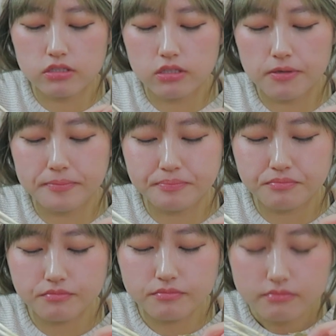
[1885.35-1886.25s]
the
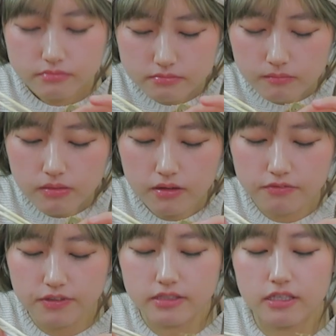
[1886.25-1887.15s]

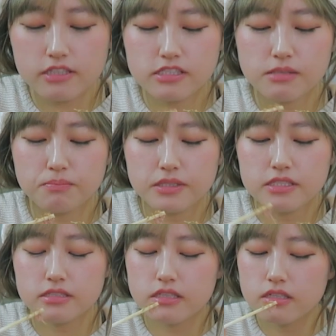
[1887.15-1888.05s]
Fantastic
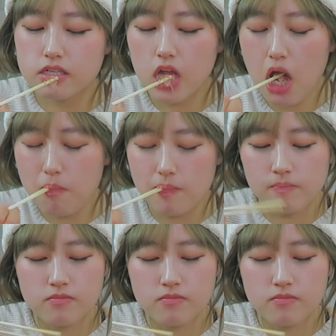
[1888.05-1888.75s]
Beasts the other day.